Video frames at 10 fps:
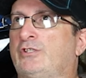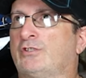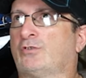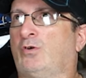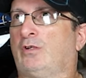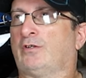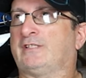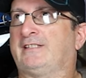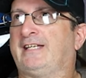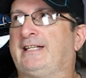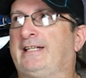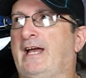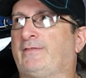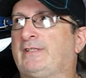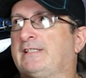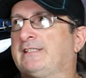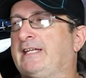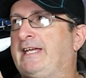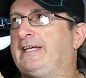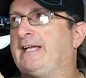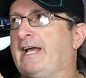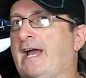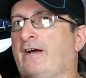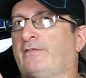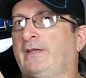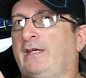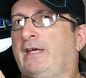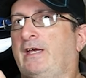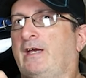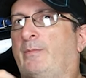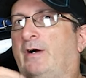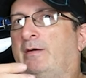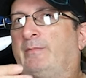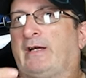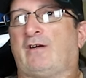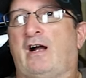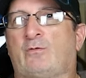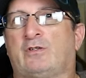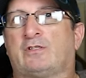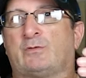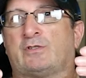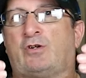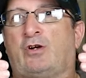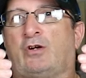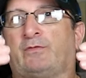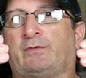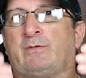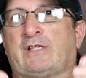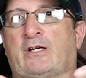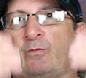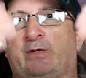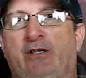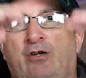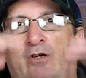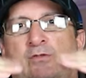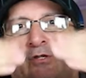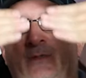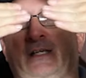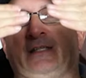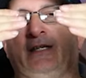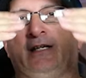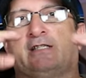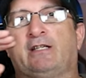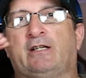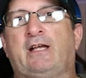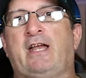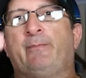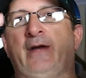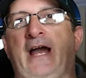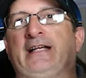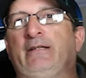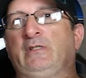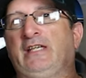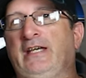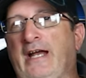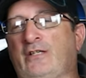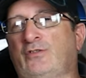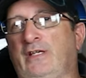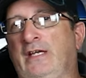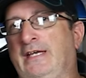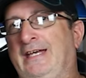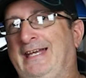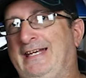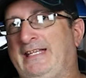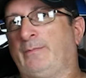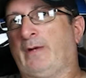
inches taller. It's a 10.5. This is an 8.5. But my Clockworks was curved. It was like a recurve, so it went like this, and it came back and was actually hitting